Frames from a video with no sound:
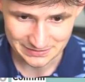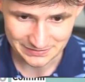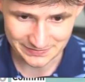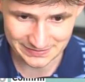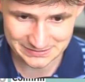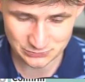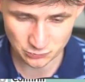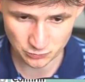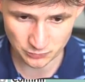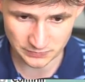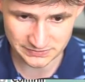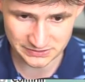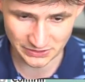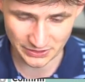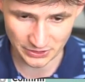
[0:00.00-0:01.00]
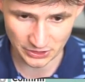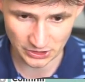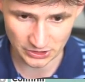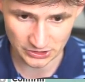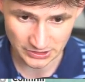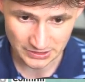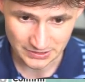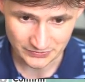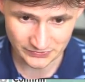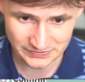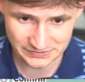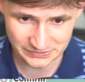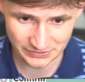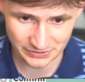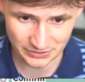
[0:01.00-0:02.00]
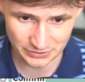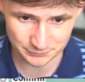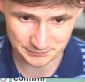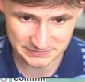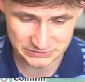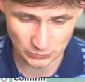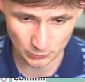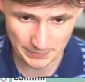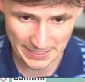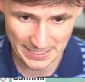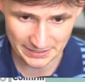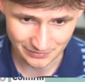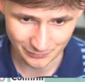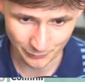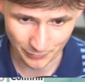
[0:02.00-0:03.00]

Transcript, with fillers: This is gonna hurt. This is gonna hurt me so bad. Oh